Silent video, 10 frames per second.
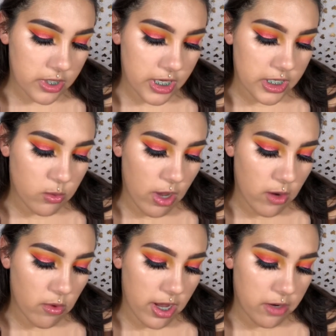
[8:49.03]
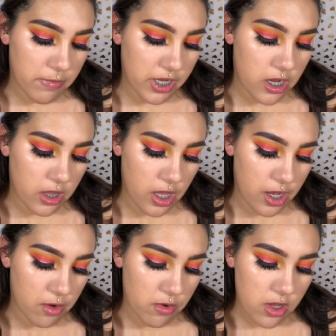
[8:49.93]
this Wet n Wild Mega
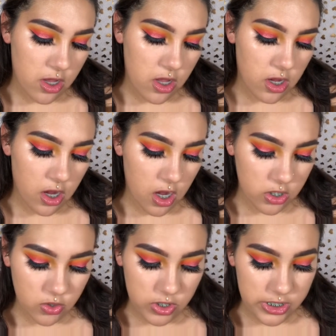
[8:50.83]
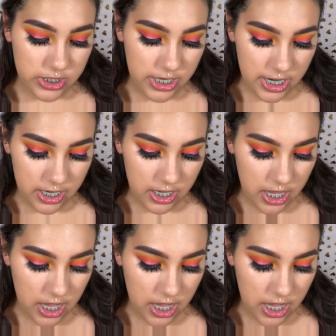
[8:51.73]
Glow Contour Stick